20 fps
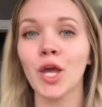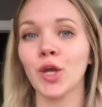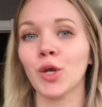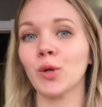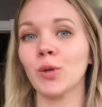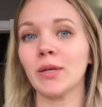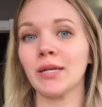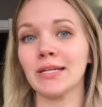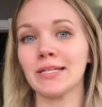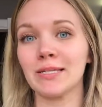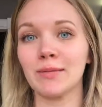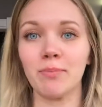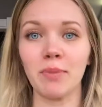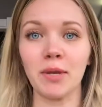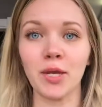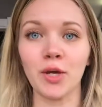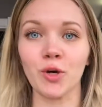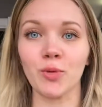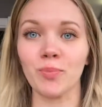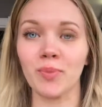You need to be
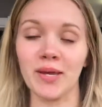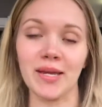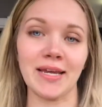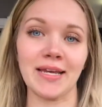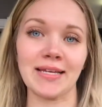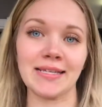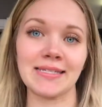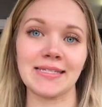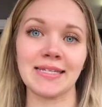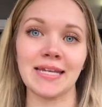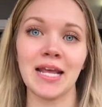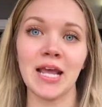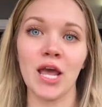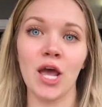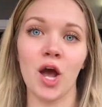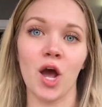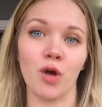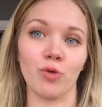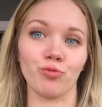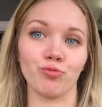your biggest
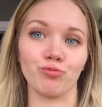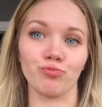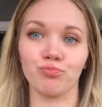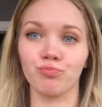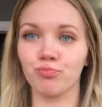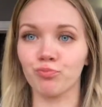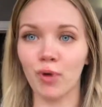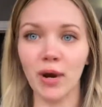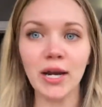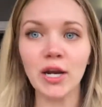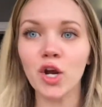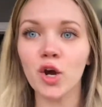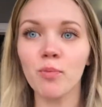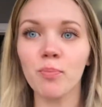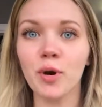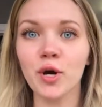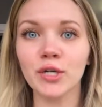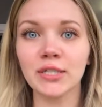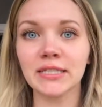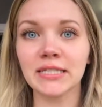radio
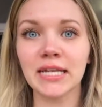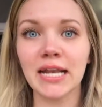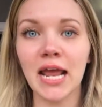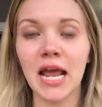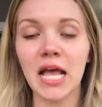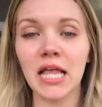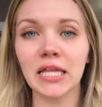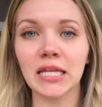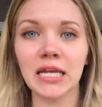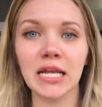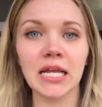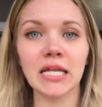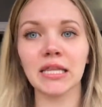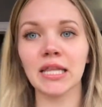personality.